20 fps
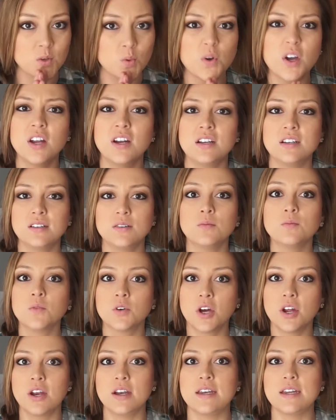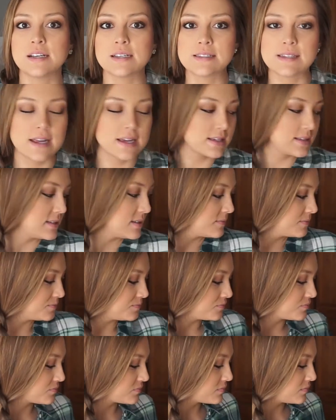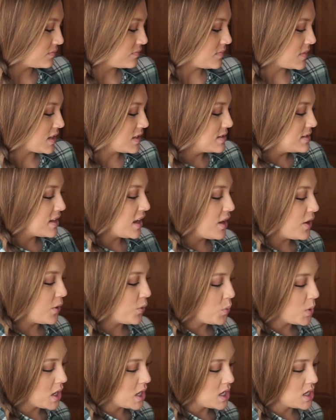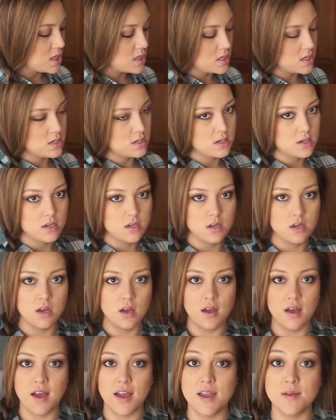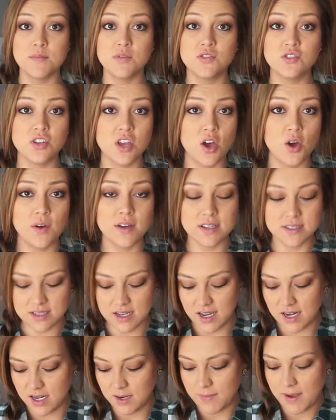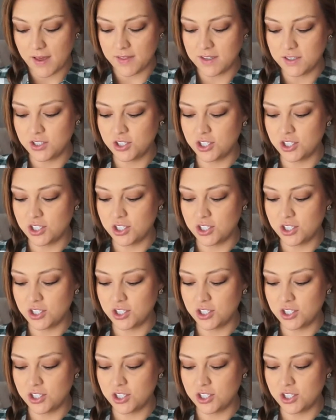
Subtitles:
we'll go to Dick's next. So, I'm so excited about these